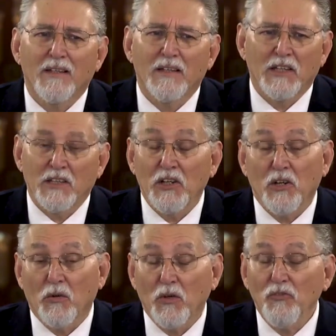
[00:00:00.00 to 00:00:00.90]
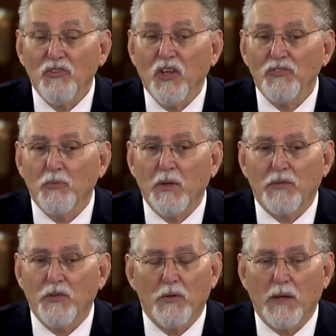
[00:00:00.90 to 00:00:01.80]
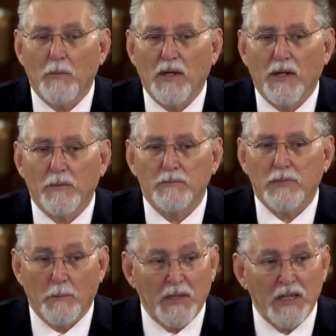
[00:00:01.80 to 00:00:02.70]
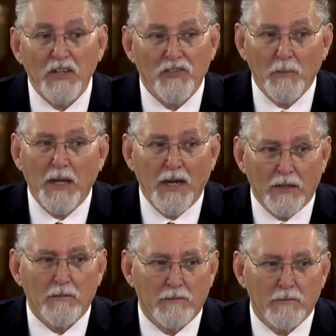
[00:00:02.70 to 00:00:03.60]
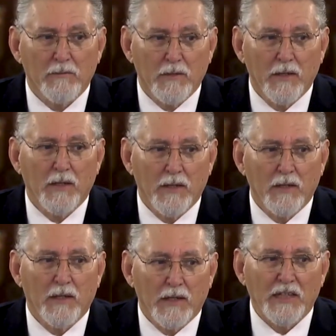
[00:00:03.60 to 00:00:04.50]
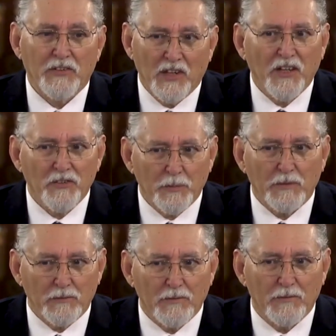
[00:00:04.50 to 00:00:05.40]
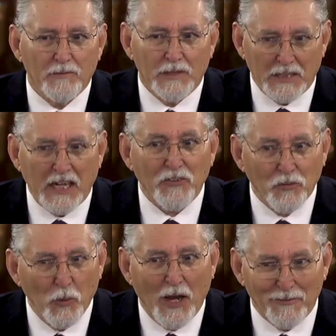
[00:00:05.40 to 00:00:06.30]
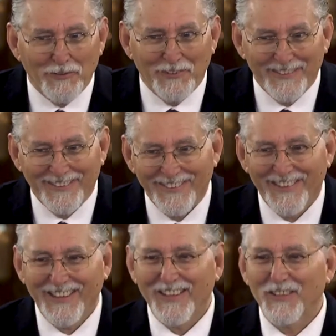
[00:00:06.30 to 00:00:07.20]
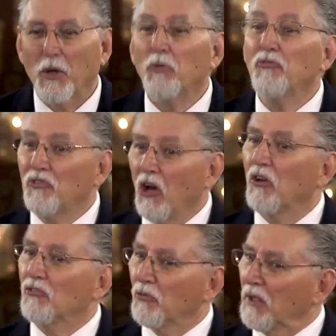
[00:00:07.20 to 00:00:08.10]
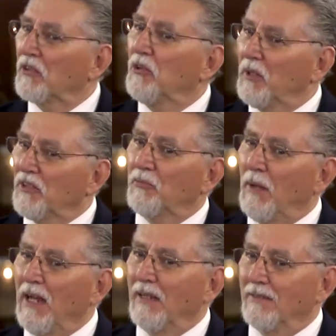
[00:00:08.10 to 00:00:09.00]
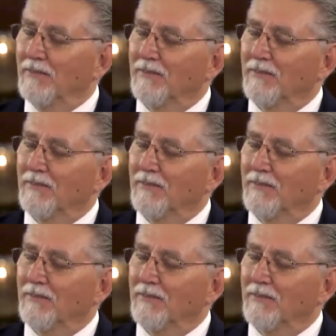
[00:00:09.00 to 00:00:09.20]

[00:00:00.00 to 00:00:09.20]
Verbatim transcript: That, you know, those thoughts went through Abraham. I mean, he's a man, he's a husband, he has a wife. Those thoughts went through his mind.